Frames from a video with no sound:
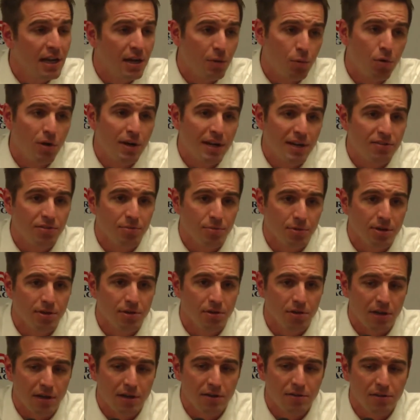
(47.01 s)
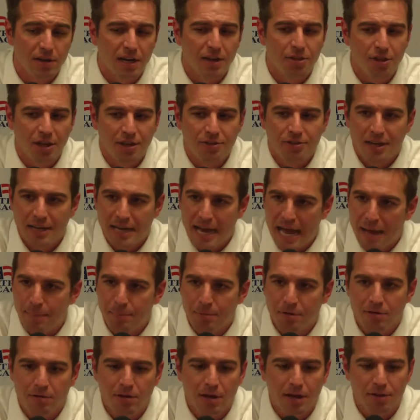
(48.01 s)
and we'll get some good looks. And I thought that
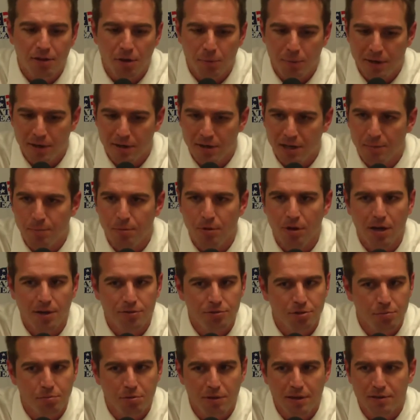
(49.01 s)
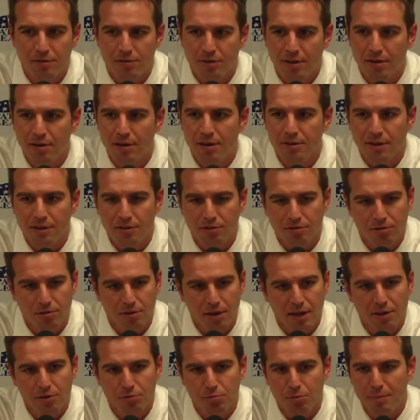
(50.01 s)
happened. I thought we had a couple hustle plays there. I think
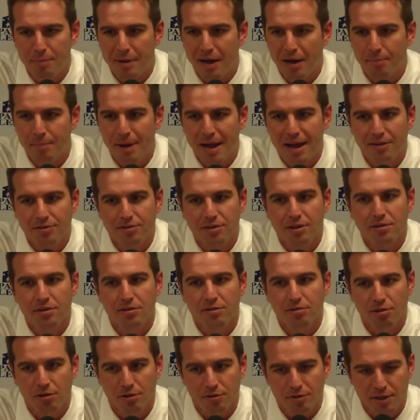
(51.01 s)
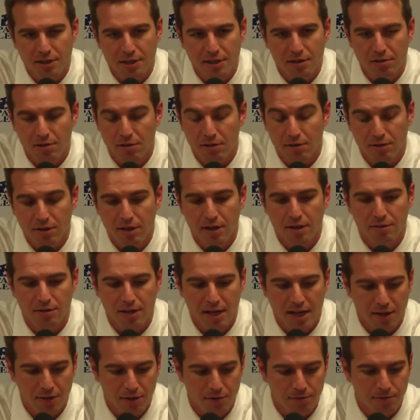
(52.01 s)
Sune's rebound basket to start the or to,
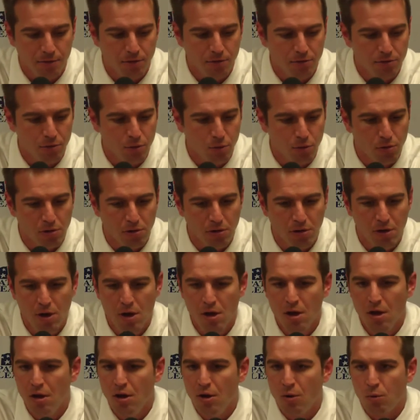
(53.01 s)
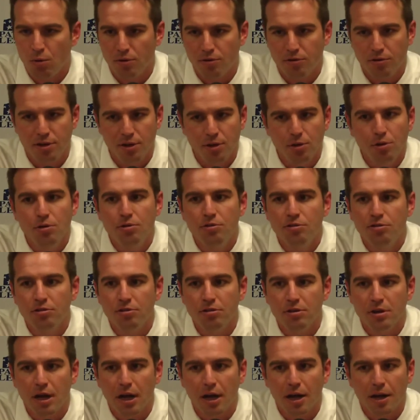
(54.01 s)
to end the first quarter was huge.
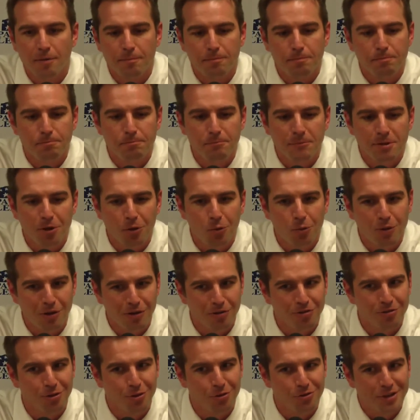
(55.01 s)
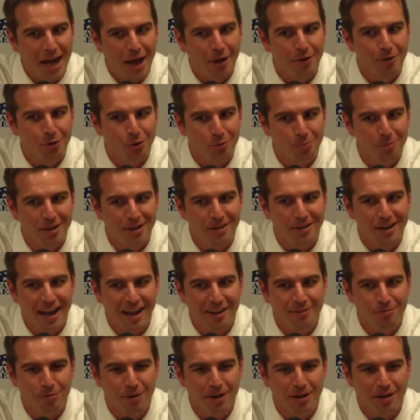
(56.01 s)
Um, you know, we were still down a little bit
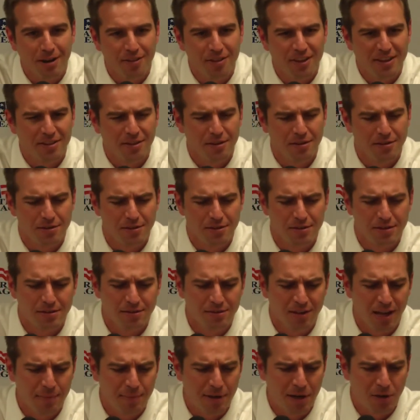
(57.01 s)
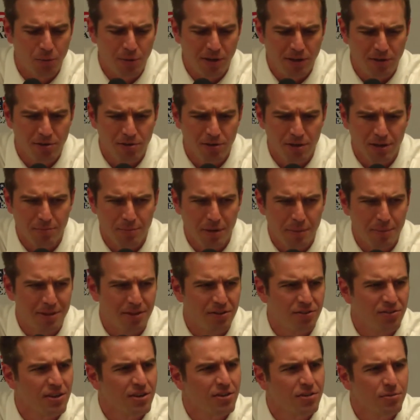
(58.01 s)
halfway. I think the timeout we took, maybe the
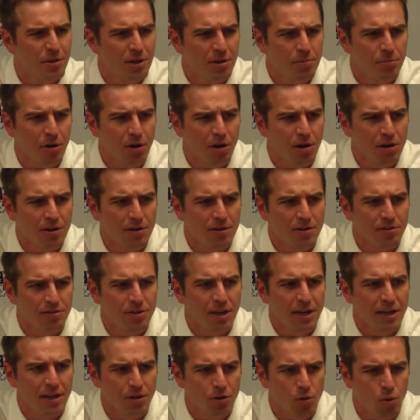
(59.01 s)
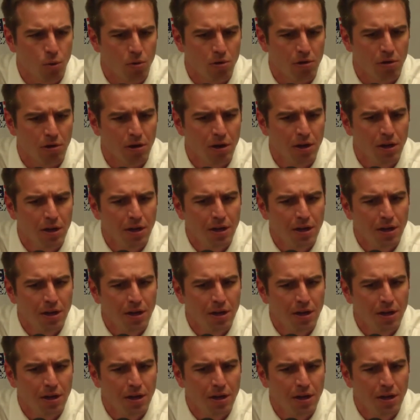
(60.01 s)
six minute mark of the second quarter